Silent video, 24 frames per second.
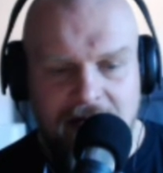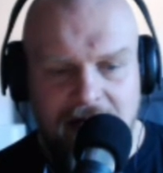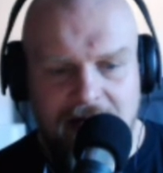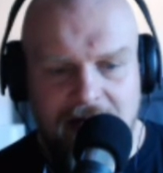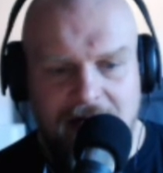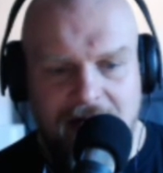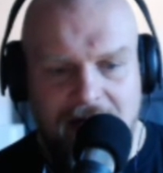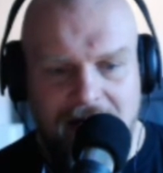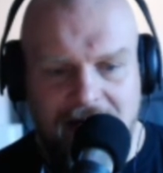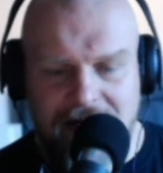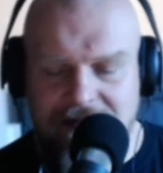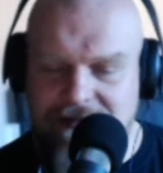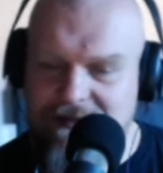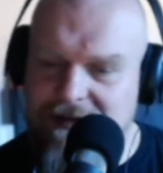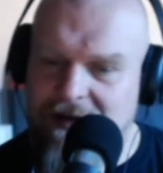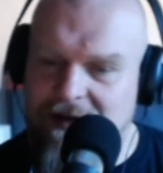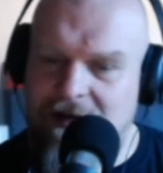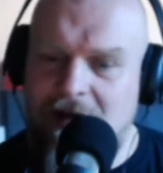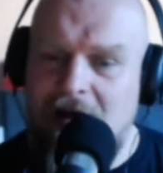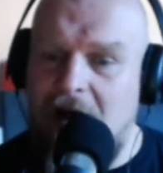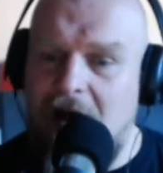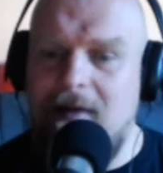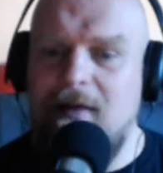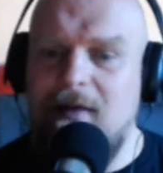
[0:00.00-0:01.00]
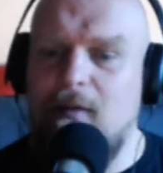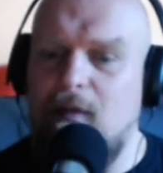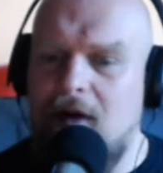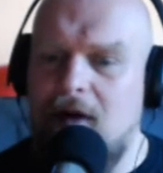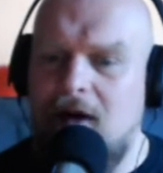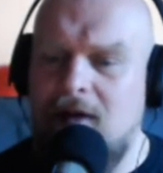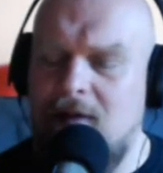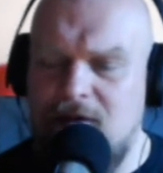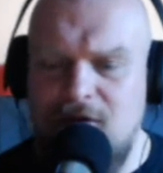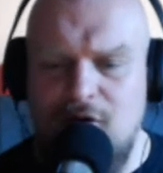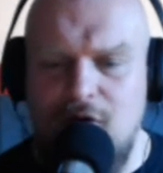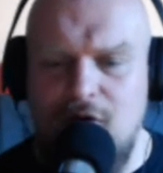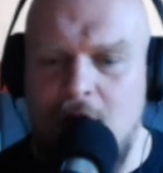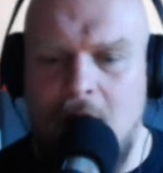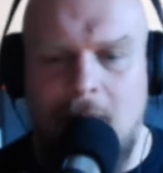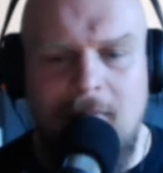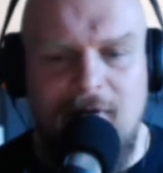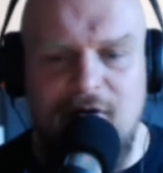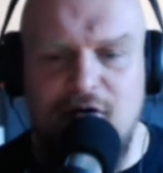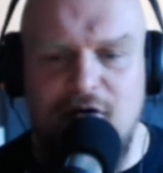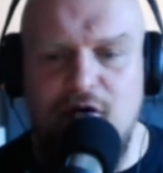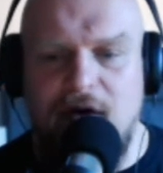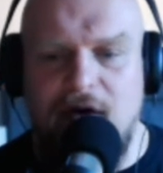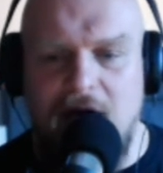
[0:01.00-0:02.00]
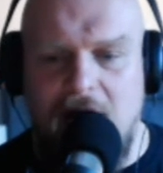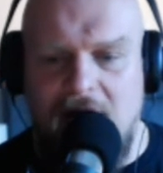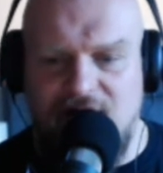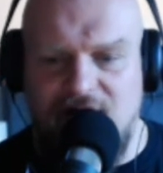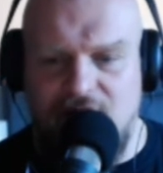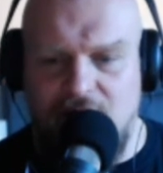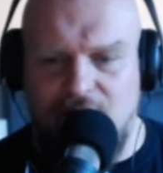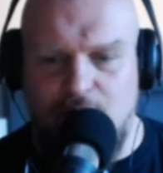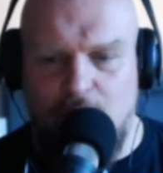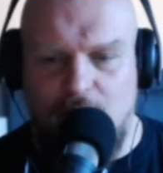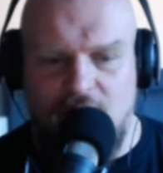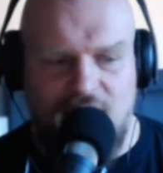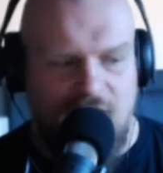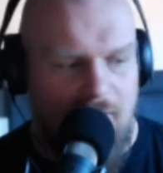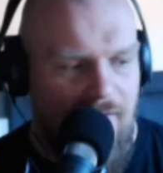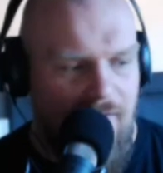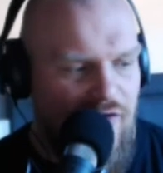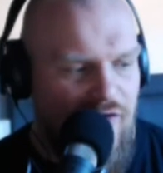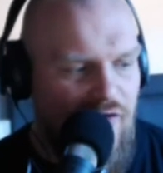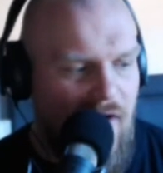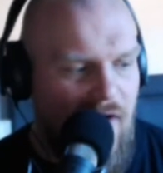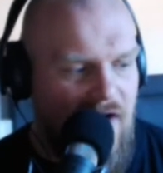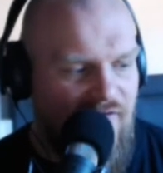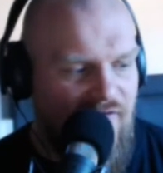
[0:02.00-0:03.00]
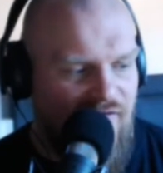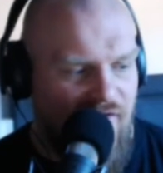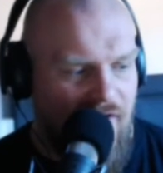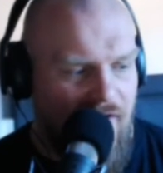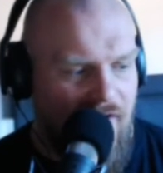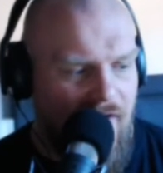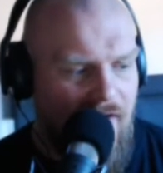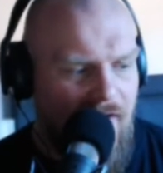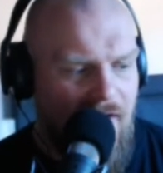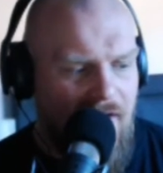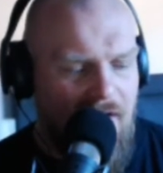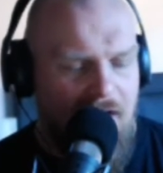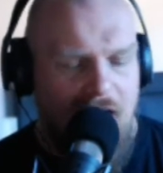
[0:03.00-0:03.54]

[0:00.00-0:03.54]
Oh, I mean, you guys, of course. I mean, you guys are.